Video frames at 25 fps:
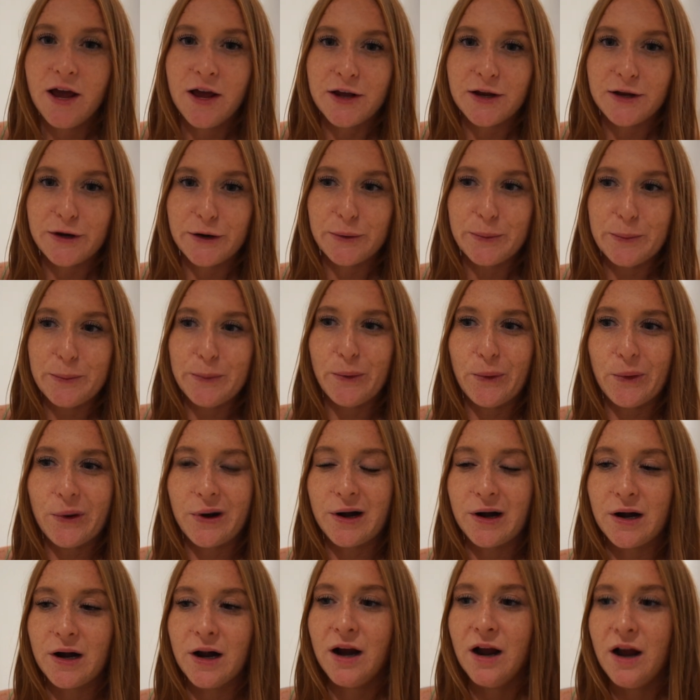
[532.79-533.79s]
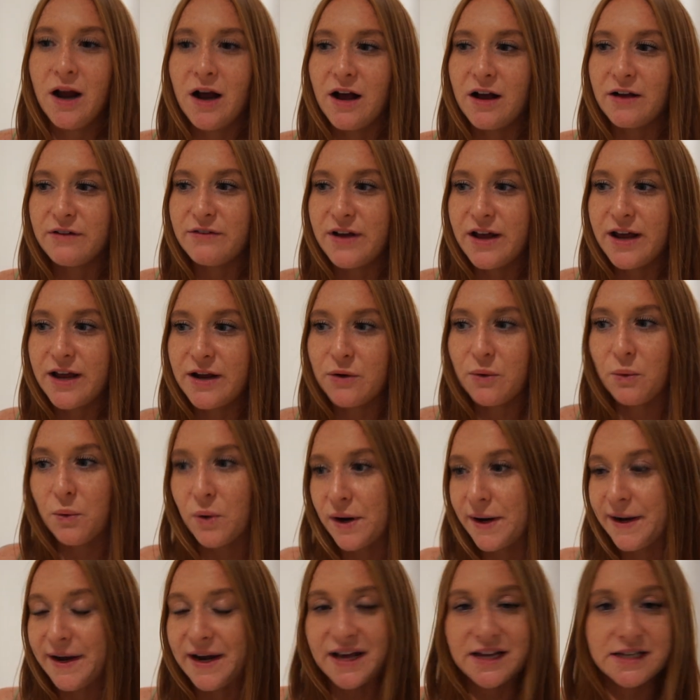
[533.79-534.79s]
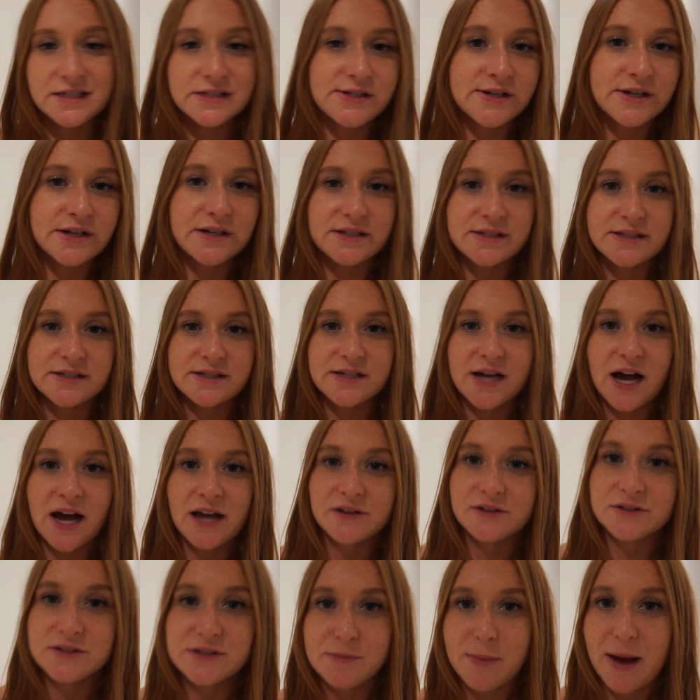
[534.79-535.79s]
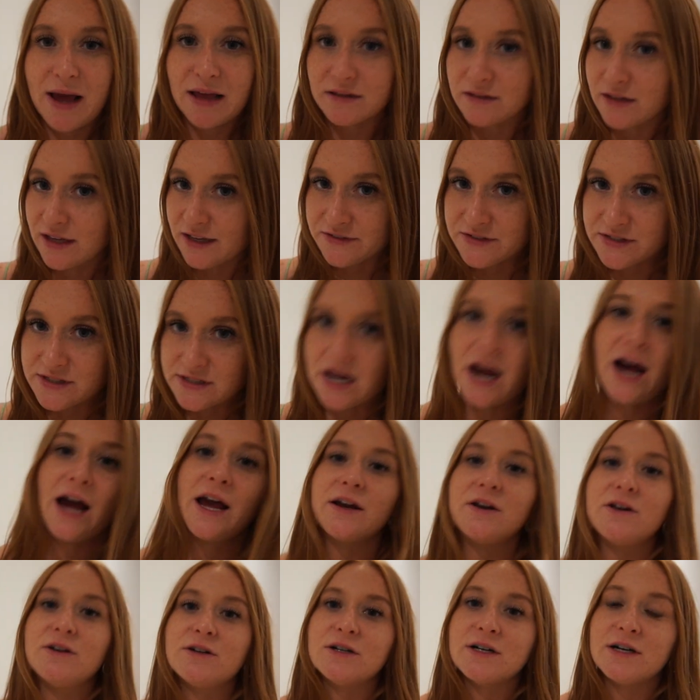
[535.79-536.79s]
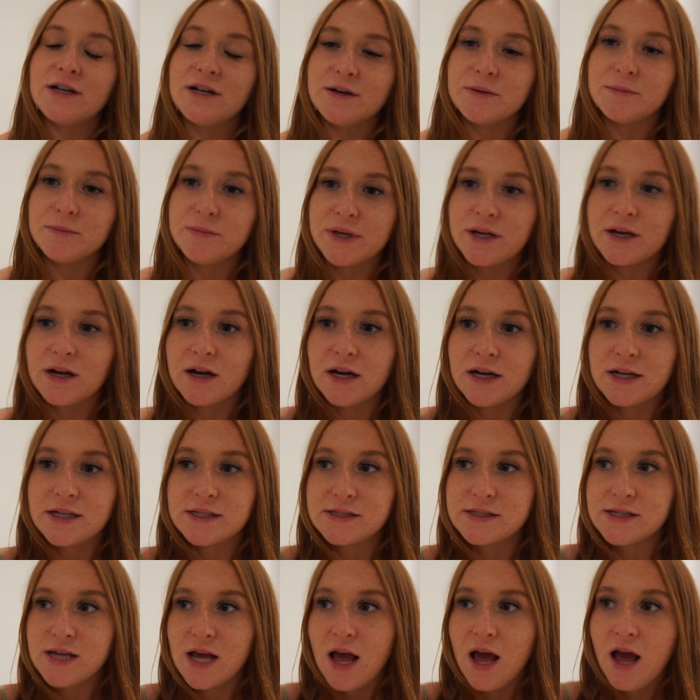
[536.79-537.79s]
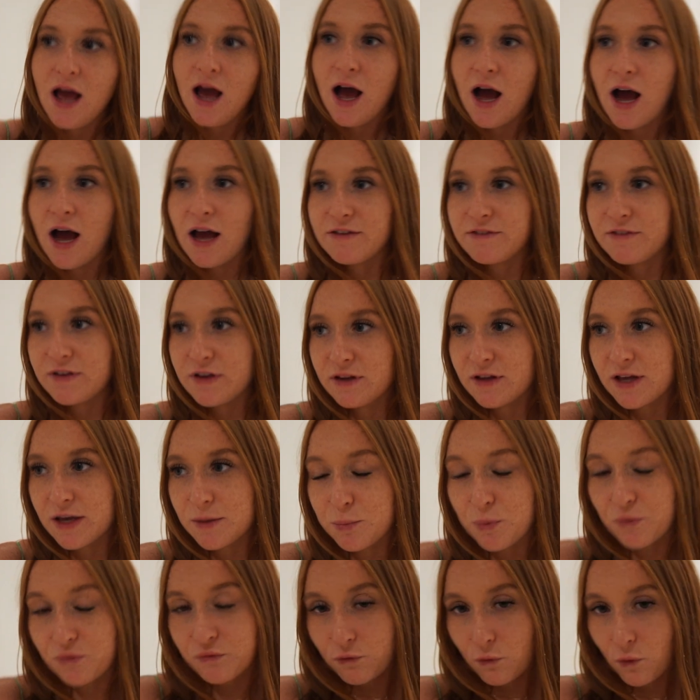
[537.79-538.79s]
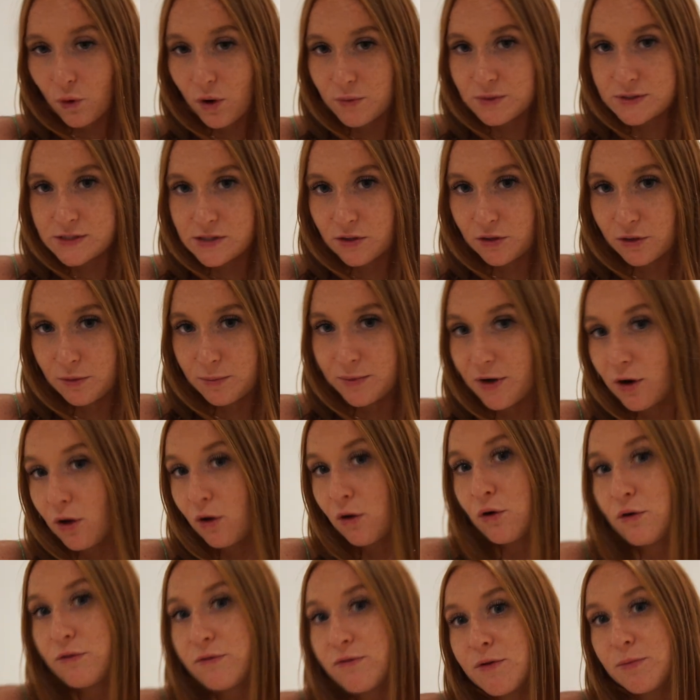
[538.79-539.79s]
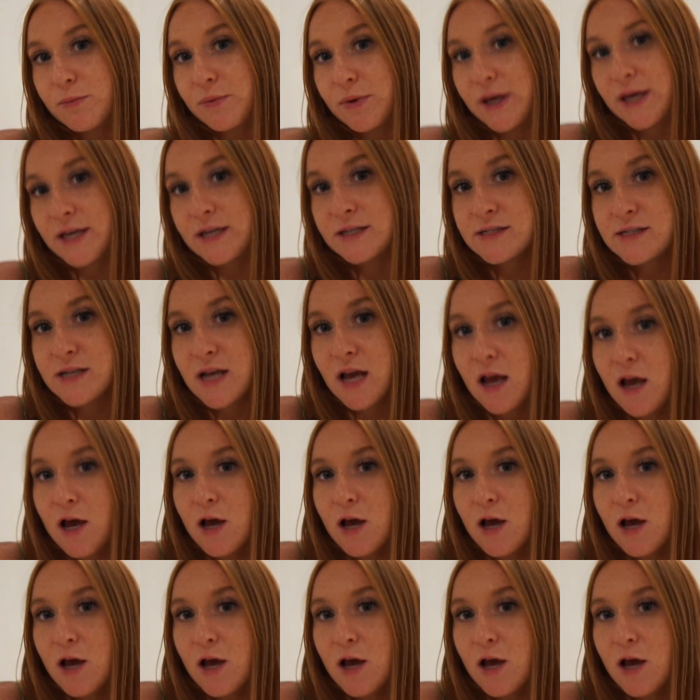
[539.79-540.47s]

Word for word: you know, more of a organized style to my lifestyle um, because I feel like before it was a little bit all over the place.